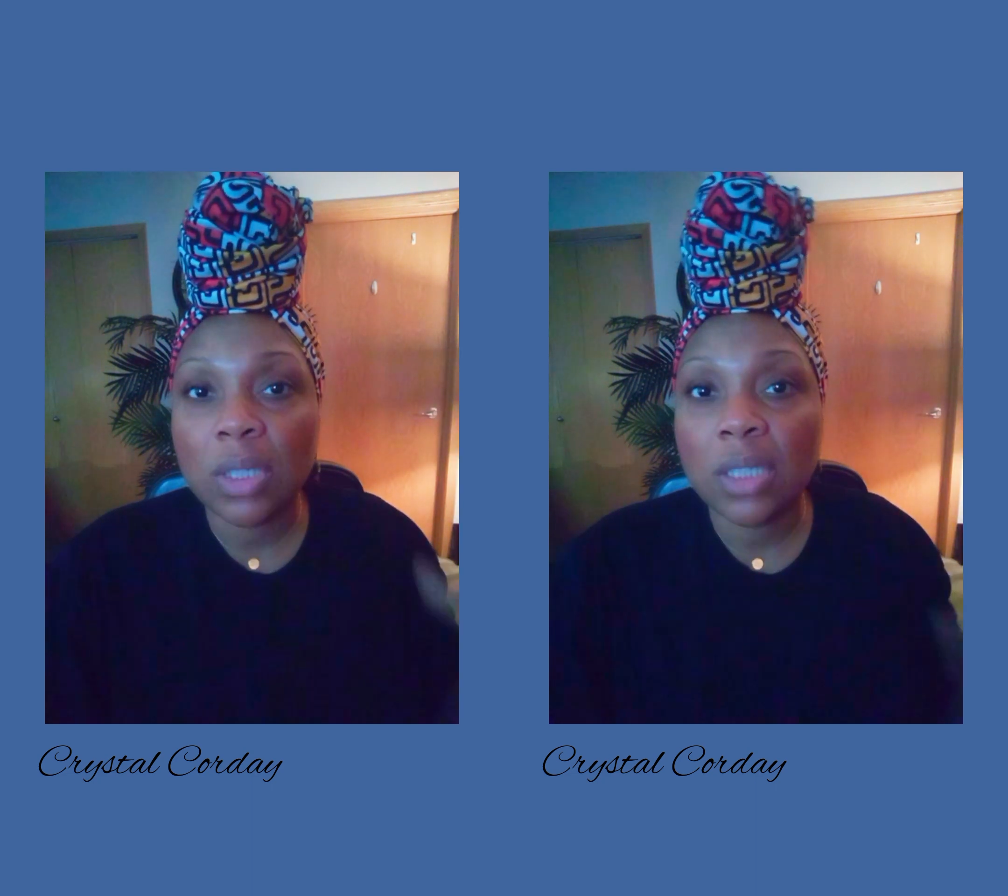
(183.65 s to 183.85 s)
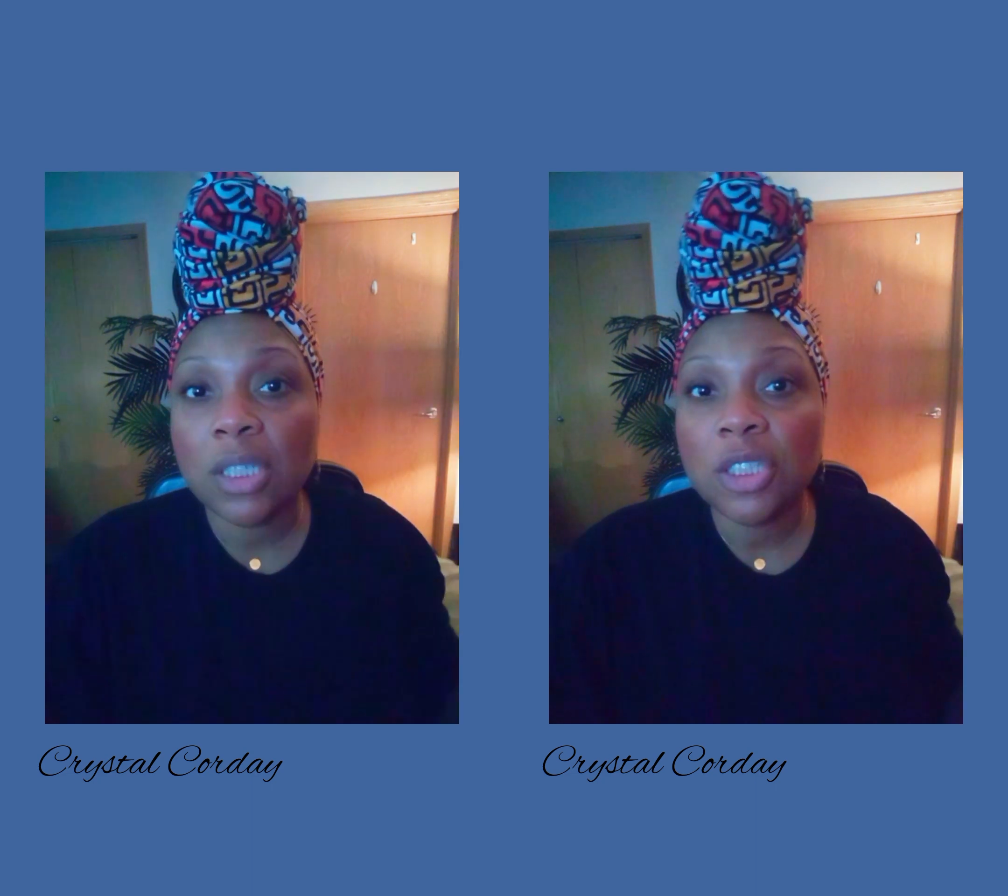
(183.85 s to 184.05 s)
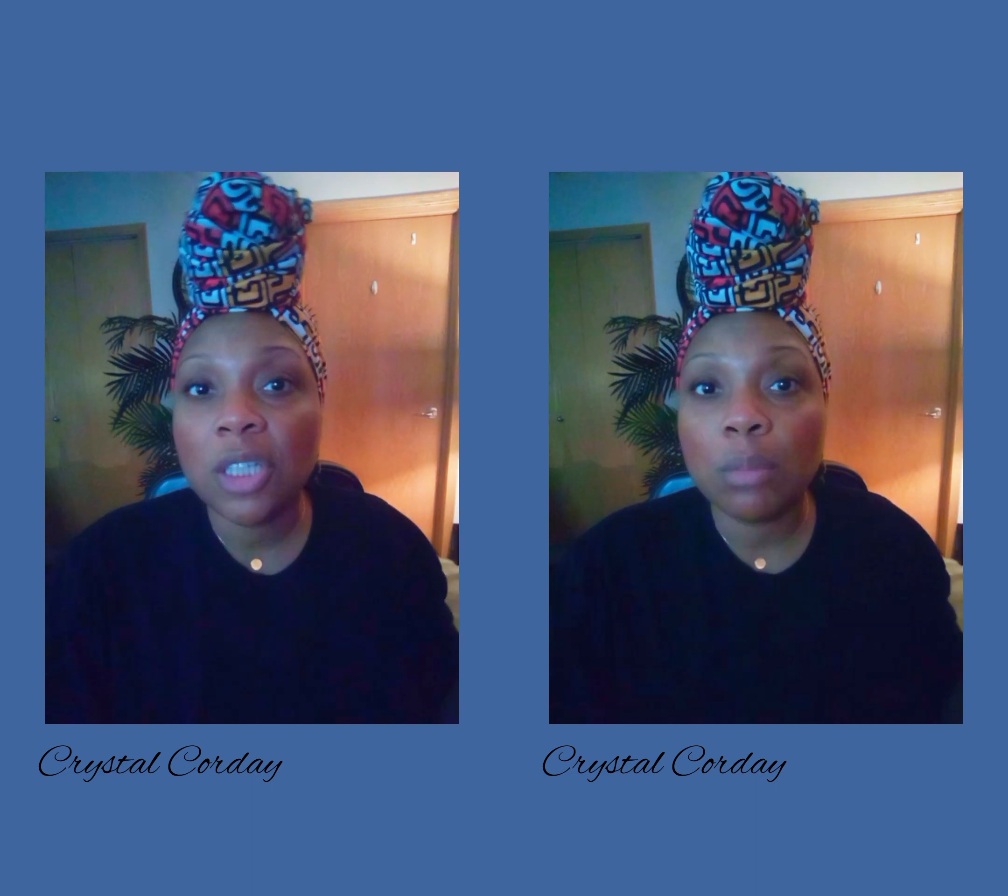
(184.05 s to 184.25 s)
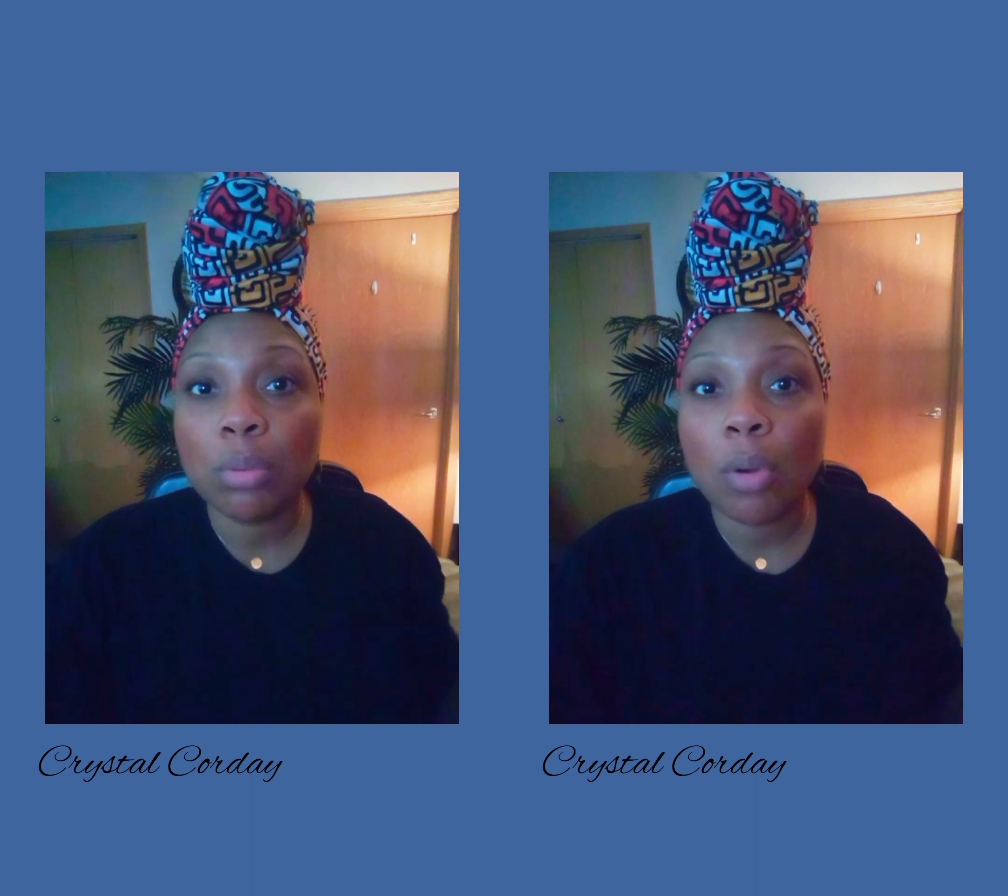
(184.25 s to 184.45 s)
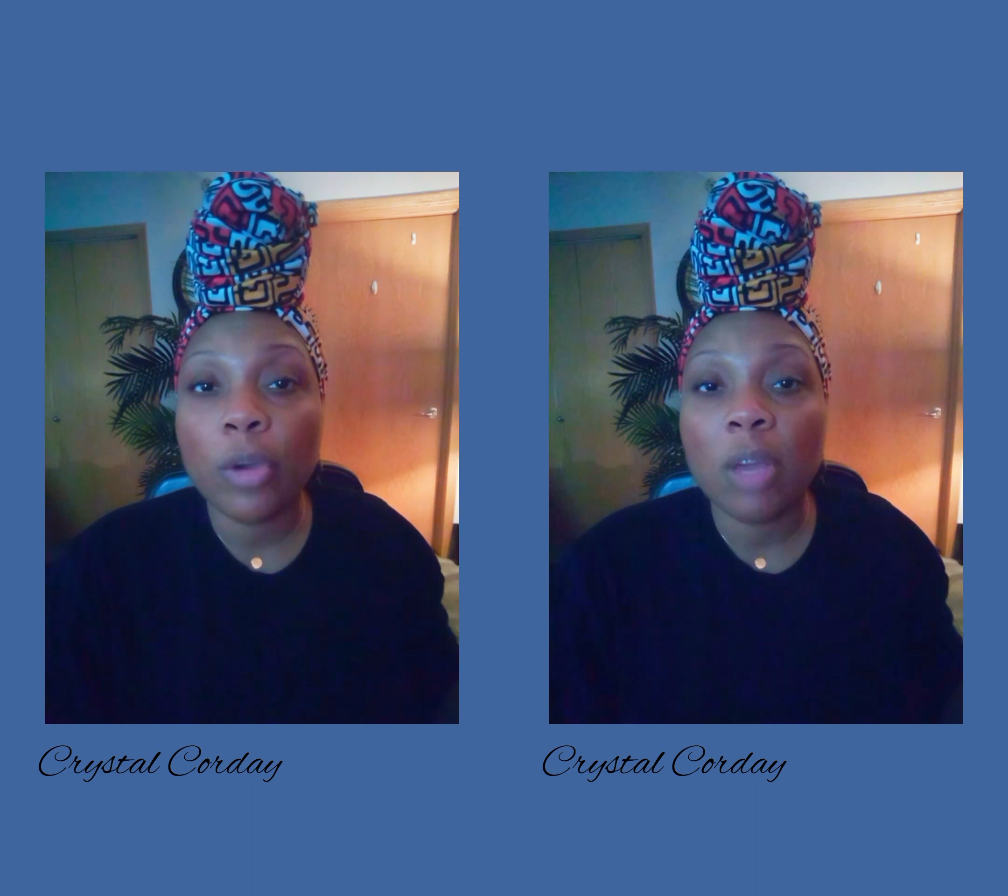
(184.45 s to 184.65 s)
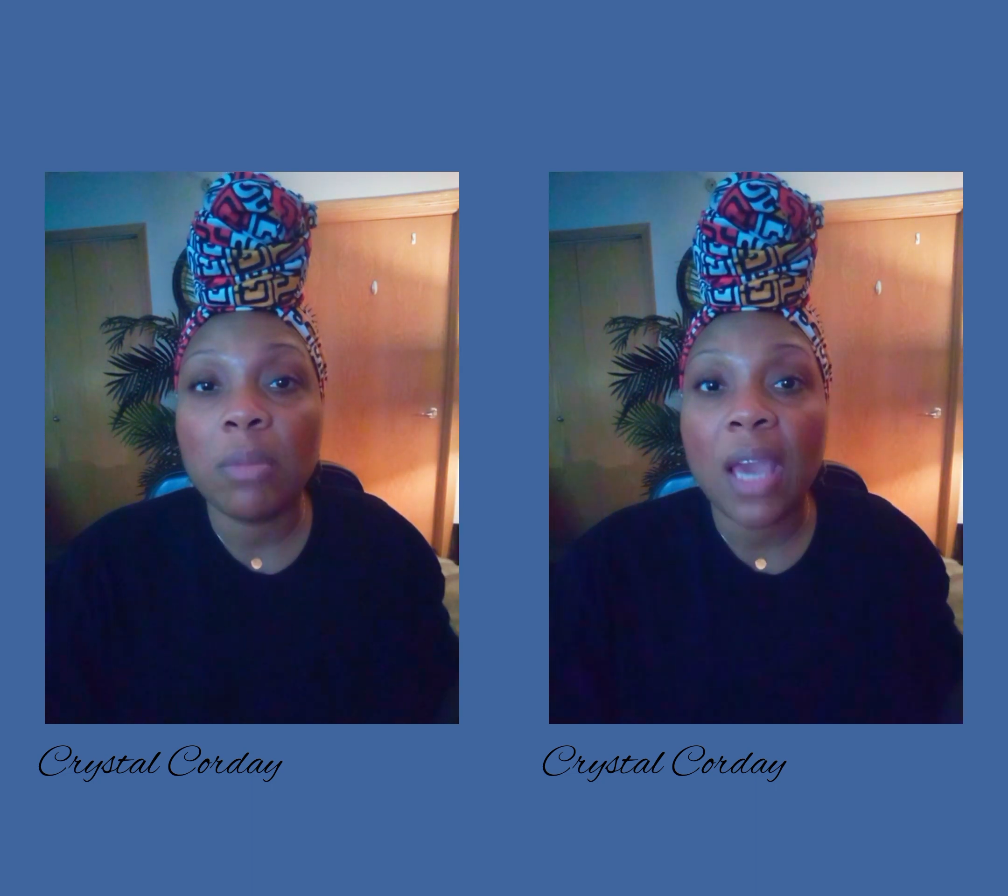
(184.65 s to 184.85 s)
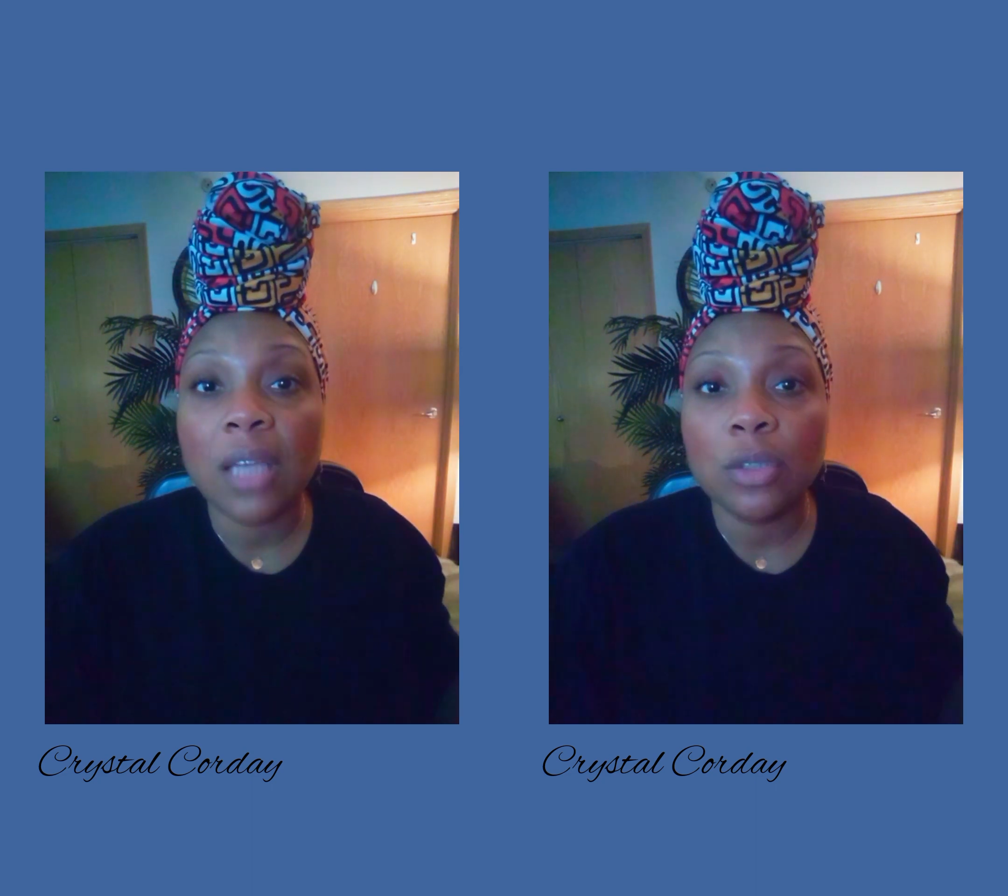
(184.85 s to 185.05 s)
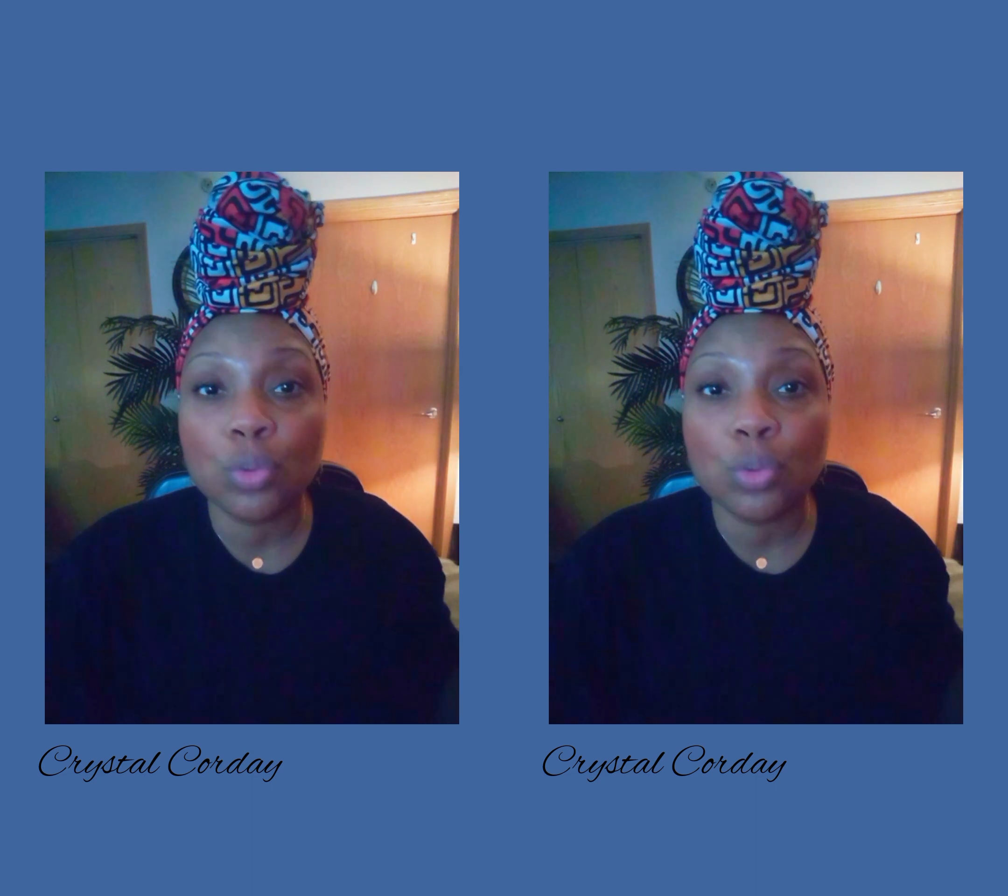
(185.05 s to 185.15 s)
conditioning and programming